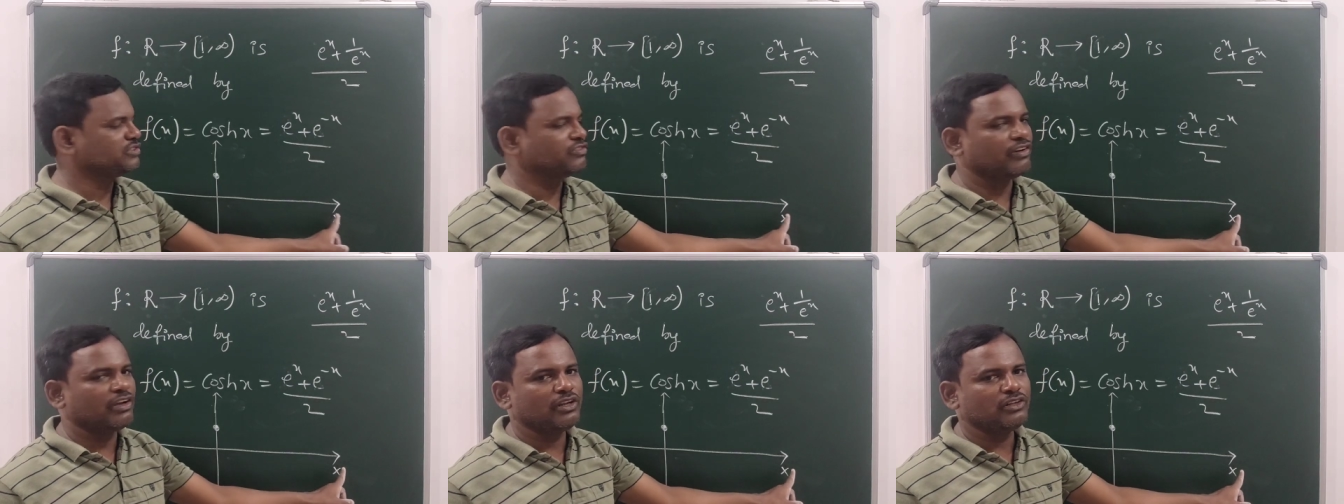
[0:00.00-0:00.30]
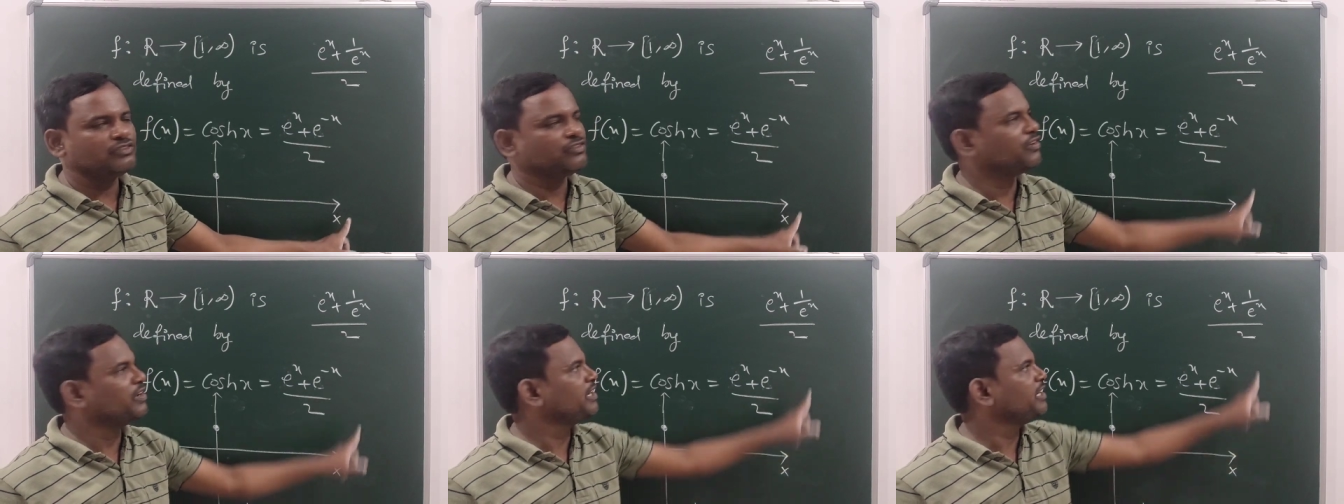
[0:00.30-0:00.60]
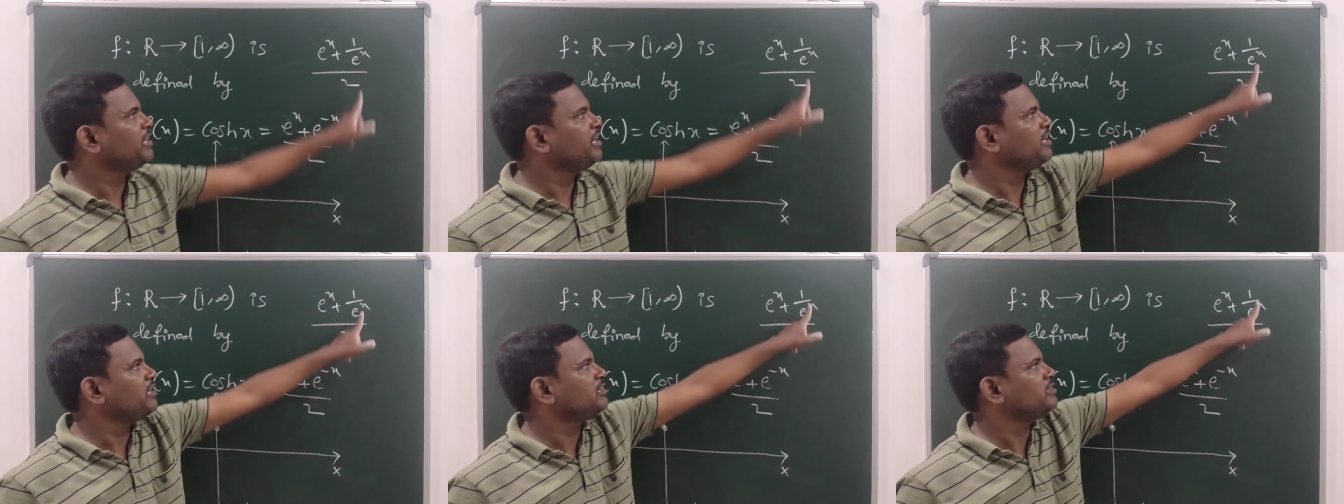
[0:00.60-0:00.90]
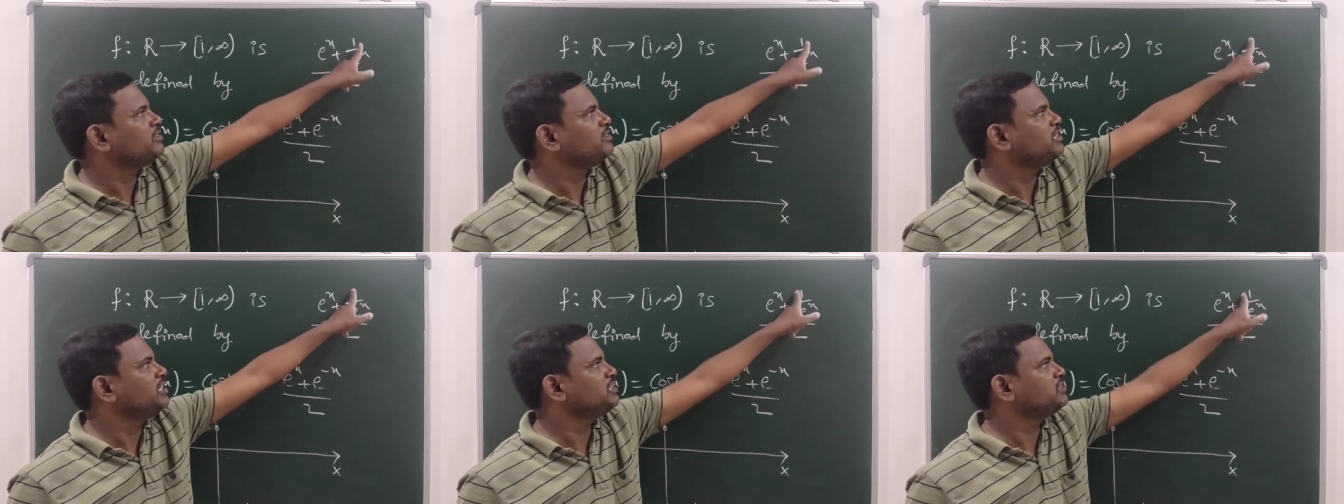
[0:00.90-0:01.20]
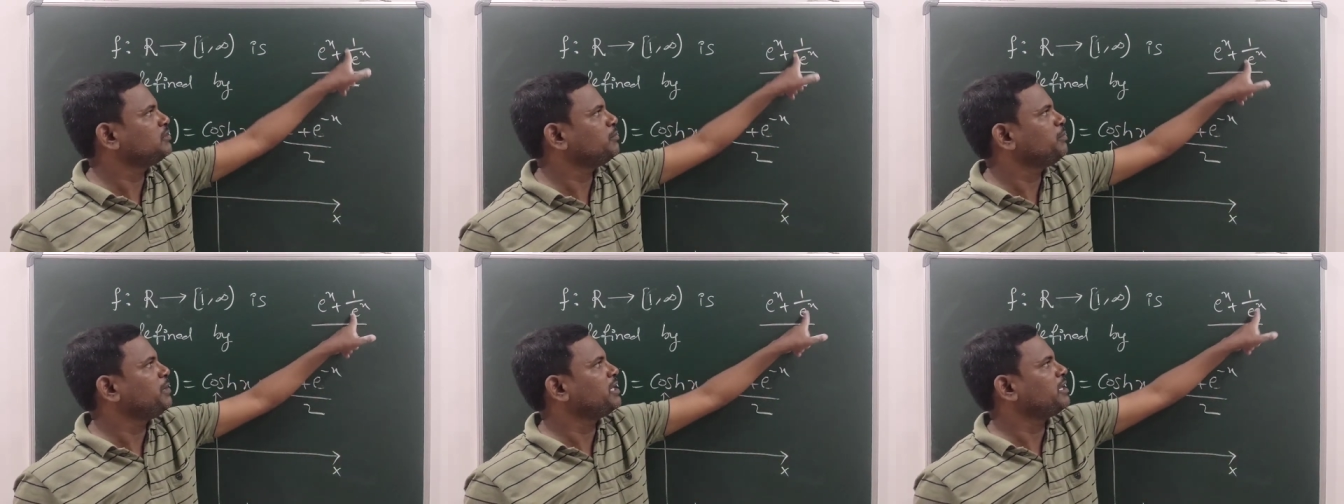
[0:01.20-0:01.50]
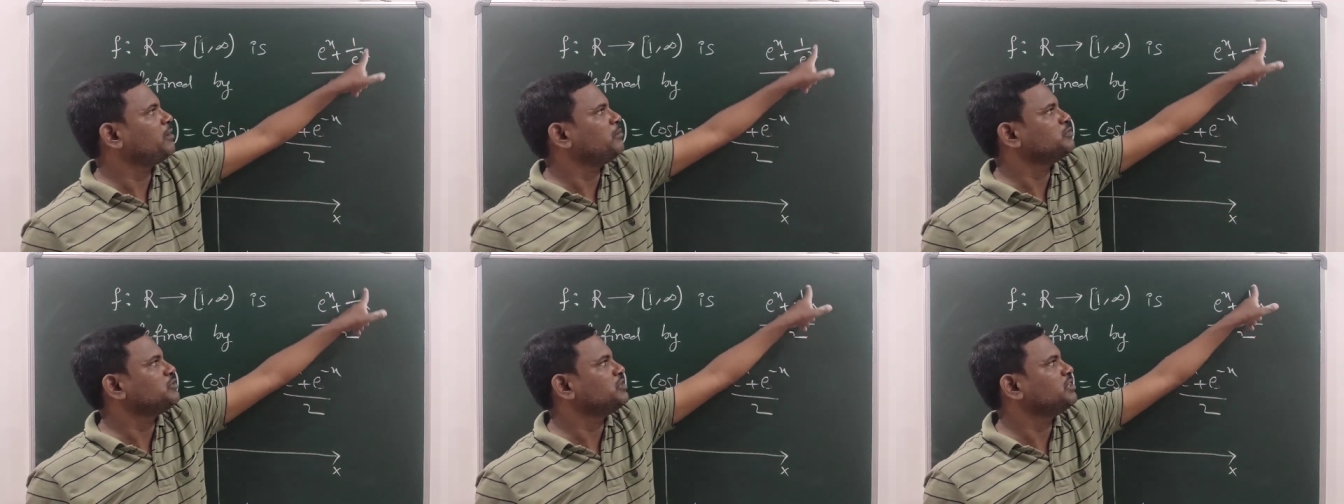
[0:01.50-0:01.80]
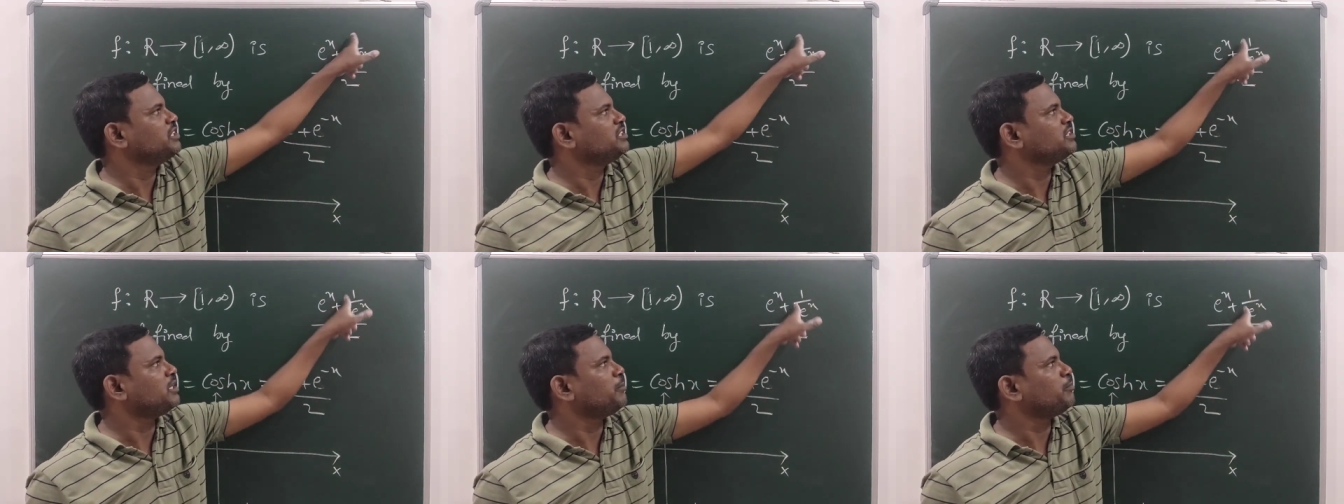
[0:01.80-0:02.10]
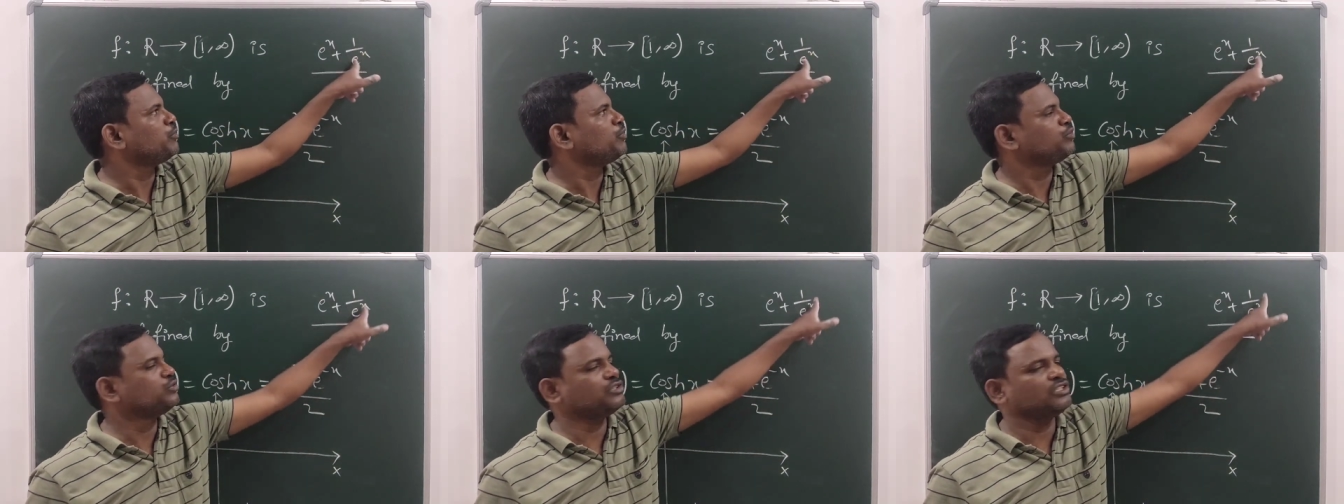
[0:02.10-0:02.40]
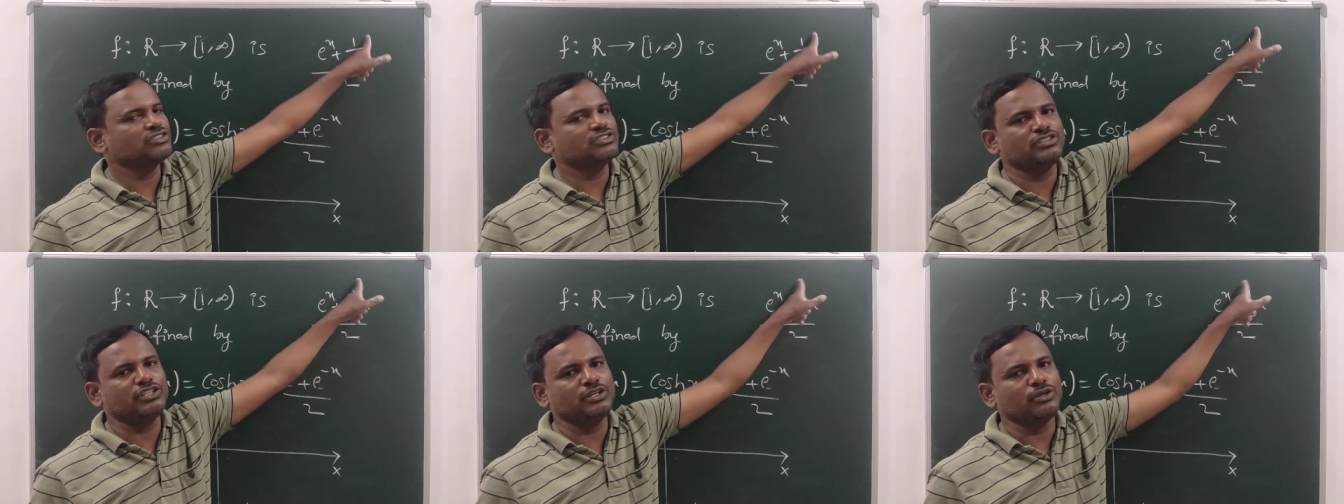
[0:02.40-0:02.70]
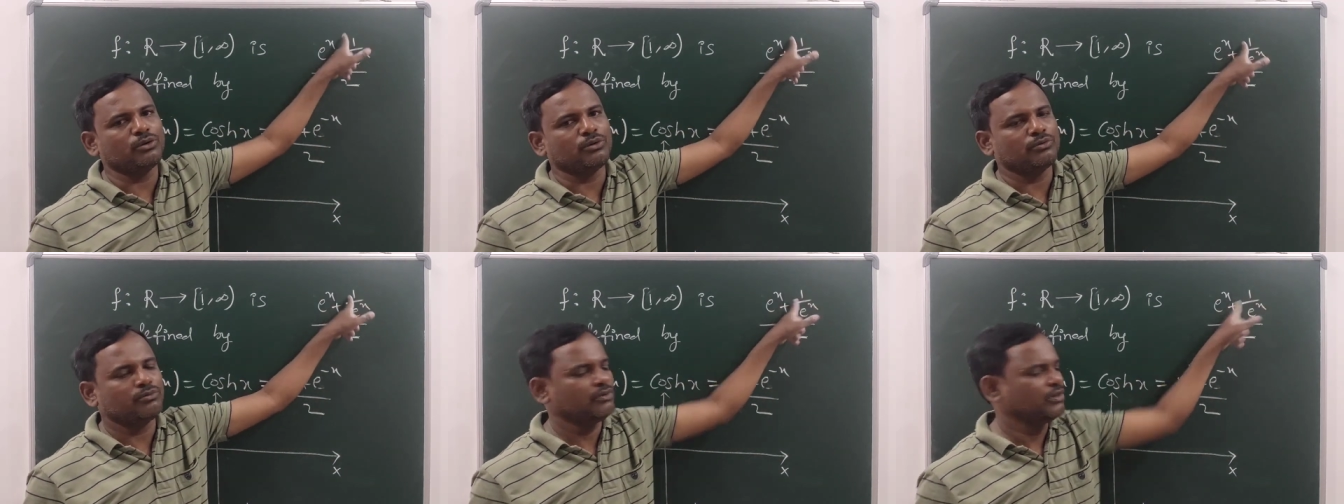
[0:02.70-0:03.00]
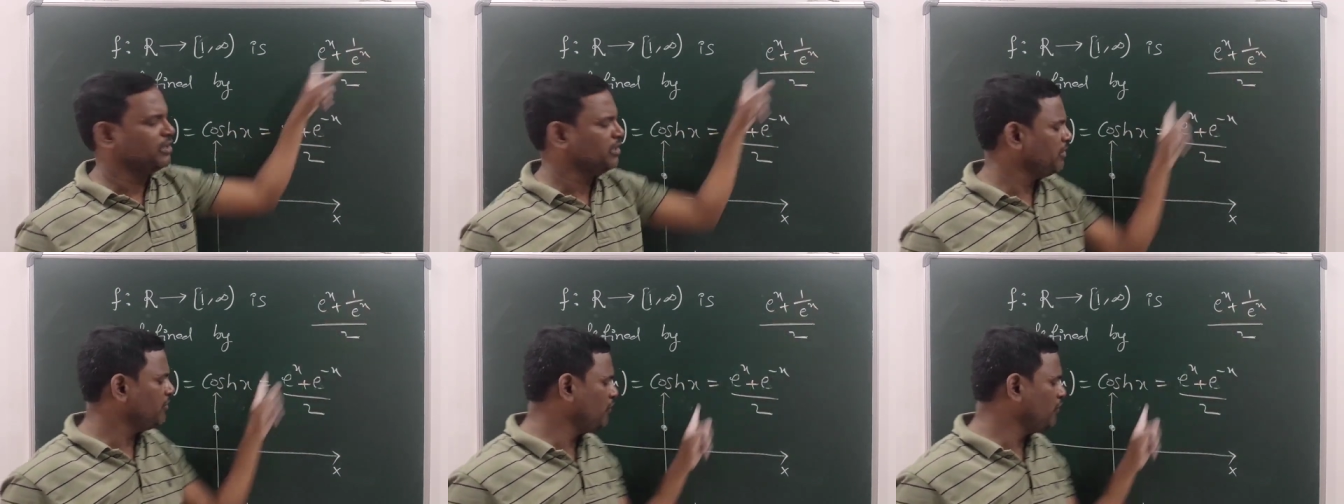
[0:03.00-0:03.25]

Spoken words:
values for here, this approaches 0.